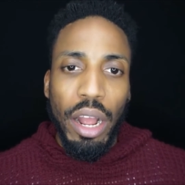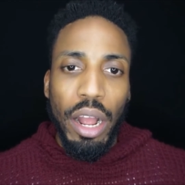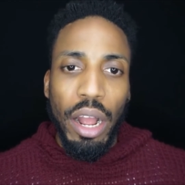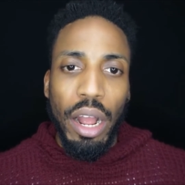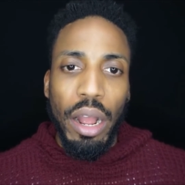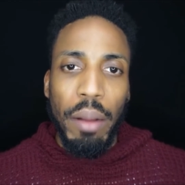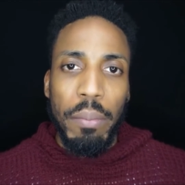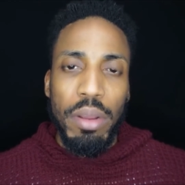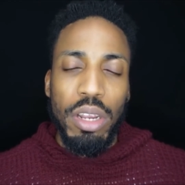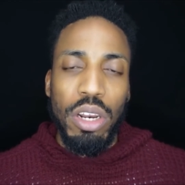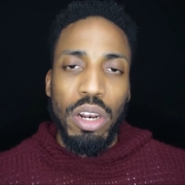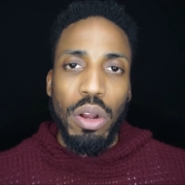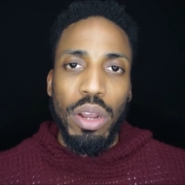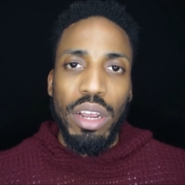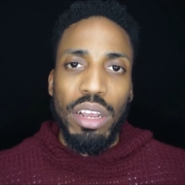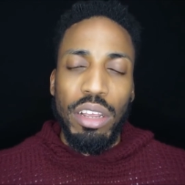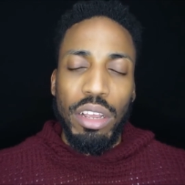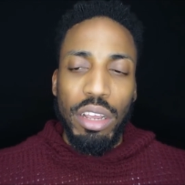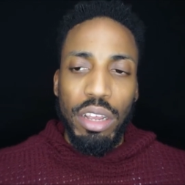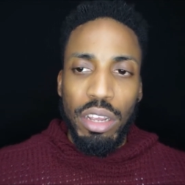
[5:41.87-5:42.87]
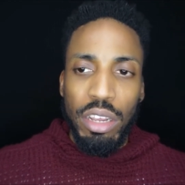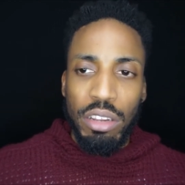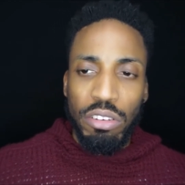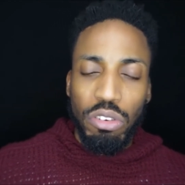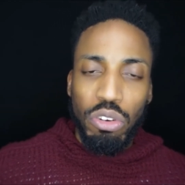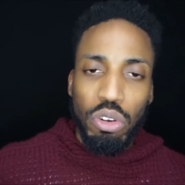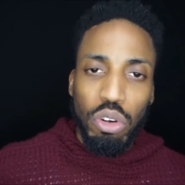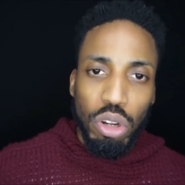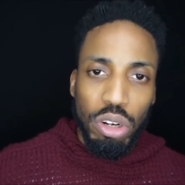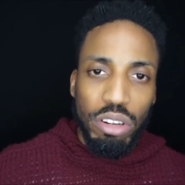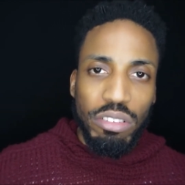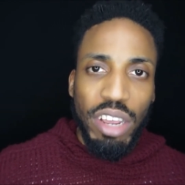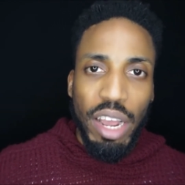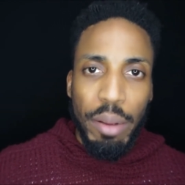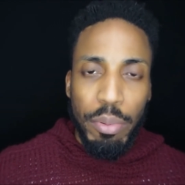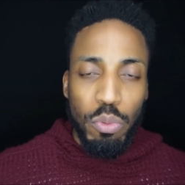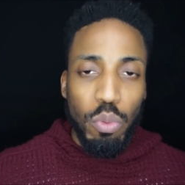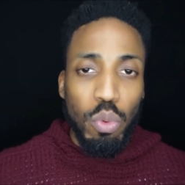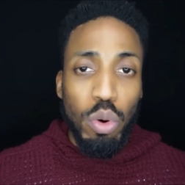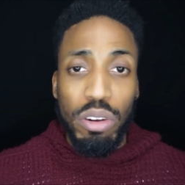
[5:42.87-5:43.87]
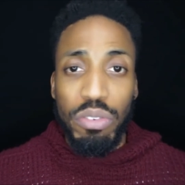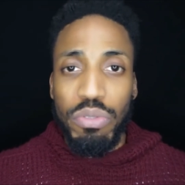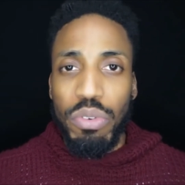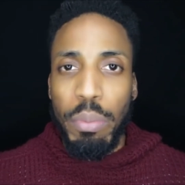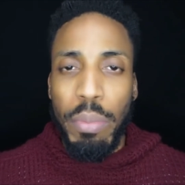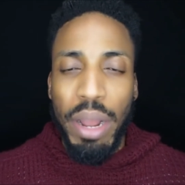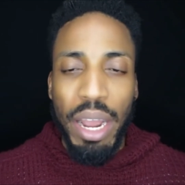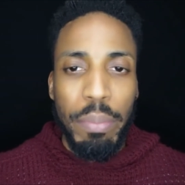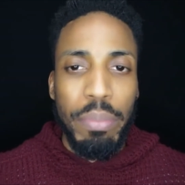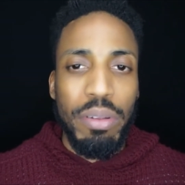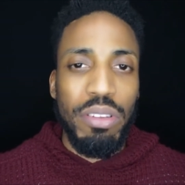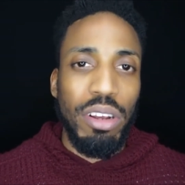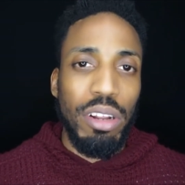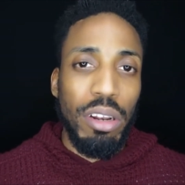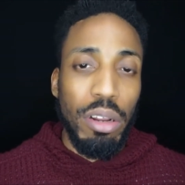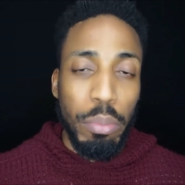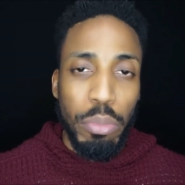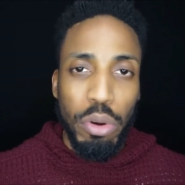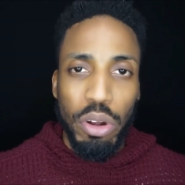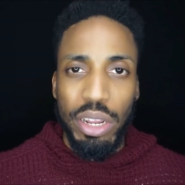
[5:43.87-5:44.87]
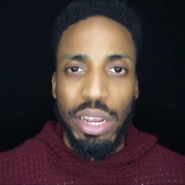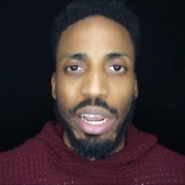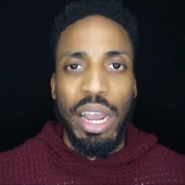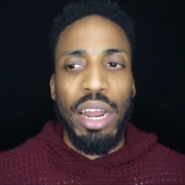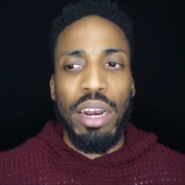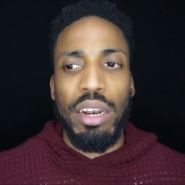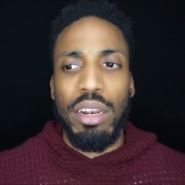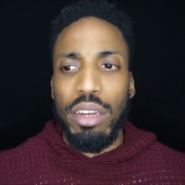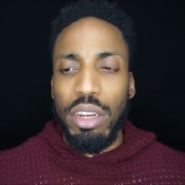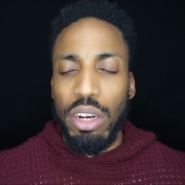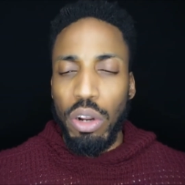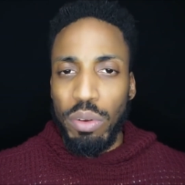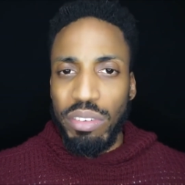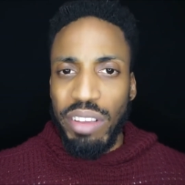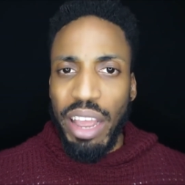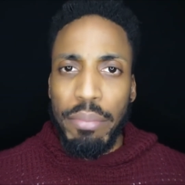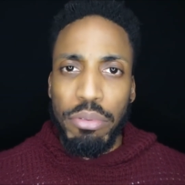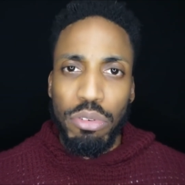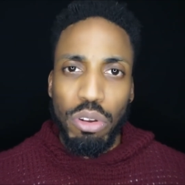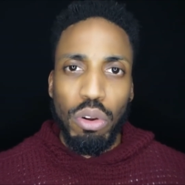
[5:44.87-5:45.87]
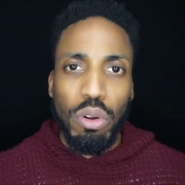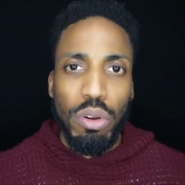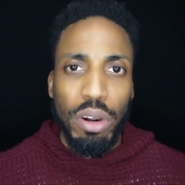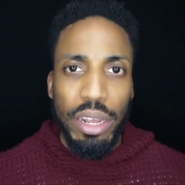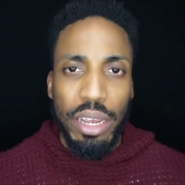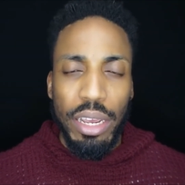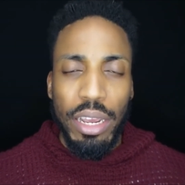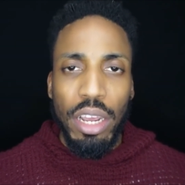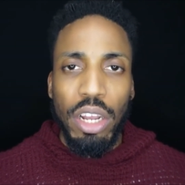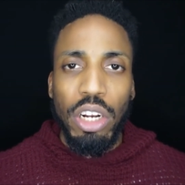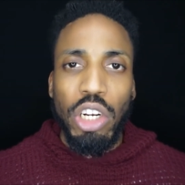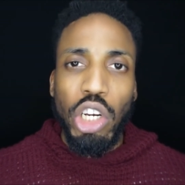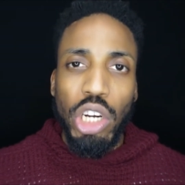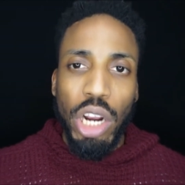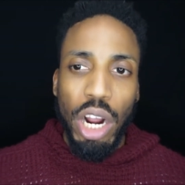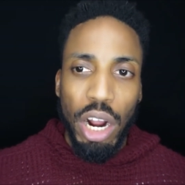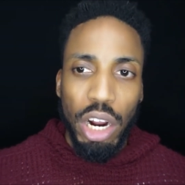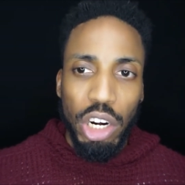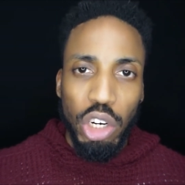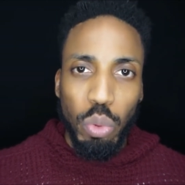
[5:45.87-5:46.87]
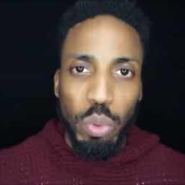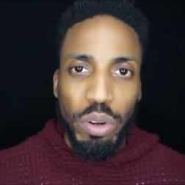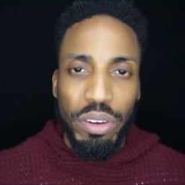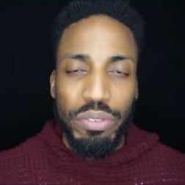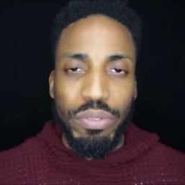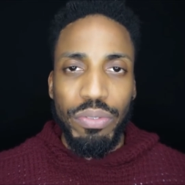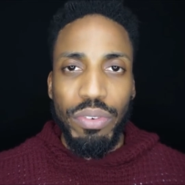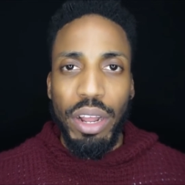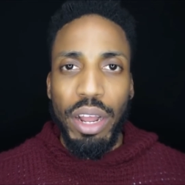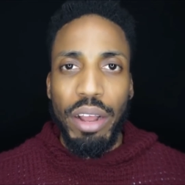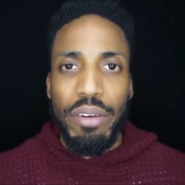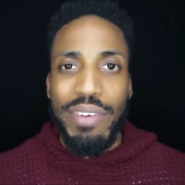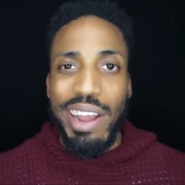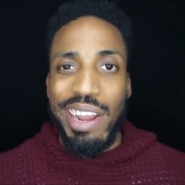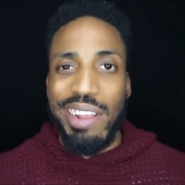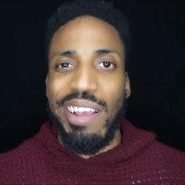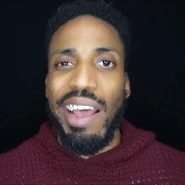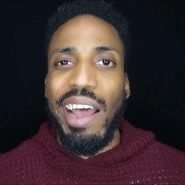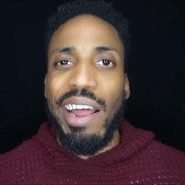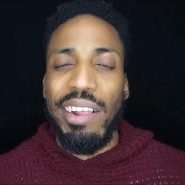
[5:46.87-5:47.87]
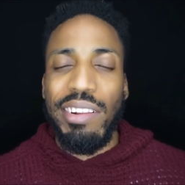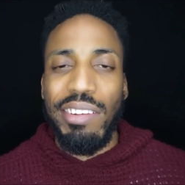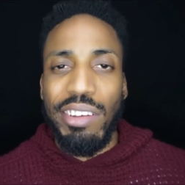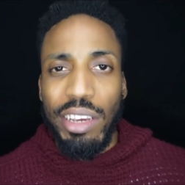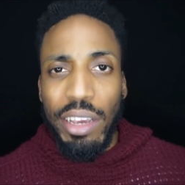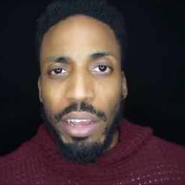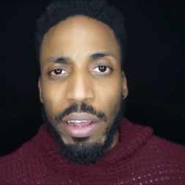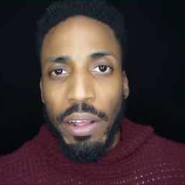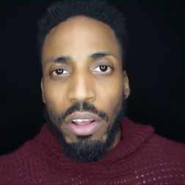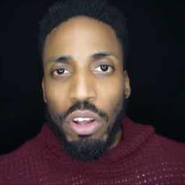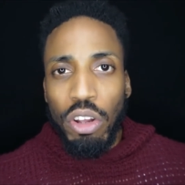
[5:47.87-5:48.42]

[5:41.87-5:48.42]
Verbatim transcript: um, you know, it, it's good type of water for my particular body. And, you know, it's absolutely charged with uh, vitality.